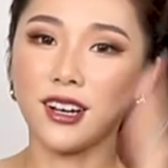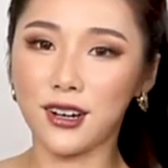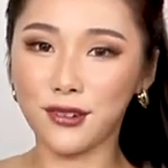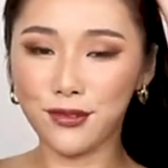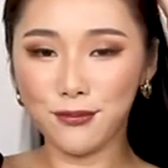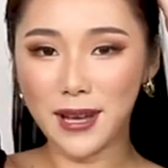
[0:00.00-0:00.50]

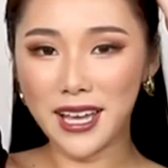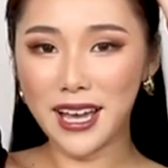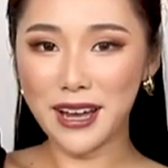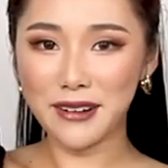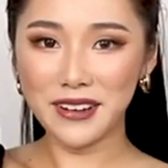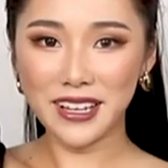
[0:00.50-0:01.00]
of my
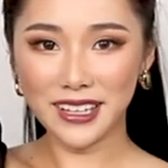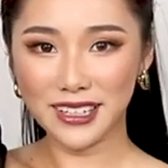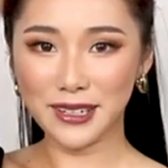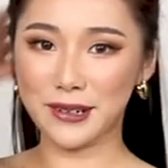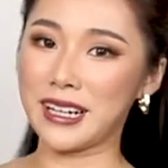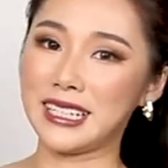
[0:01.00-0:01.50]

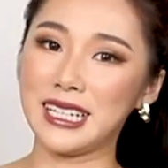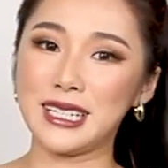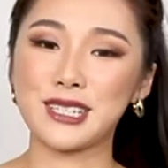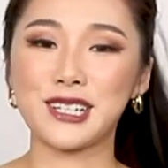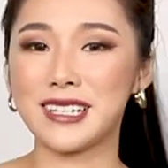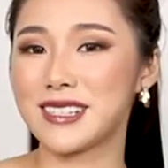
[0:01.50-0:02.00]
Ariana
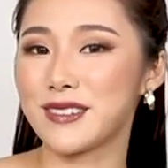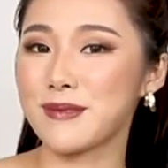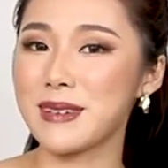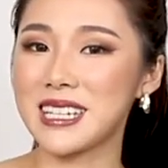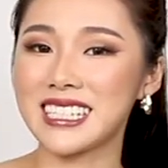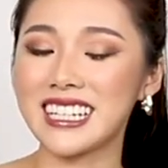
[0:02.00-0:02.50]
Grande
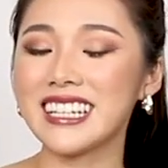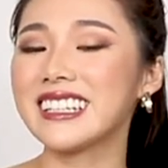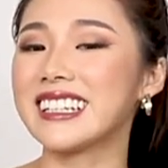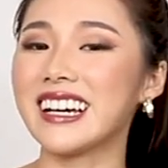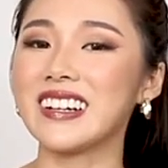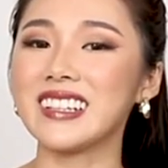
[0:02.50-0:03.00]

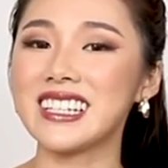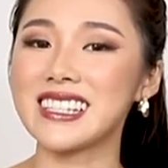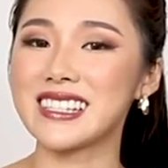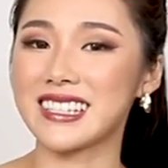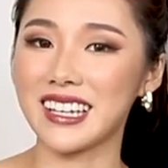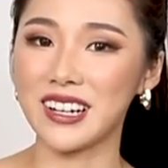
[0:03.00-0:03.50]
transformation. Now
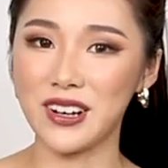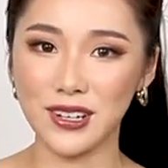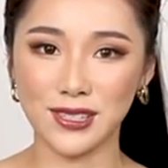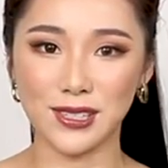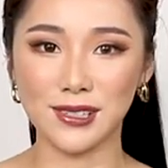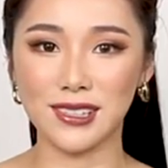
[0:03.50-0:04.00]
let's get
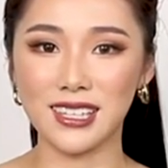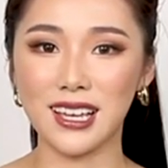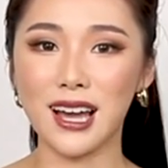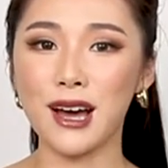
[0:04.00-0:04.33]
on to the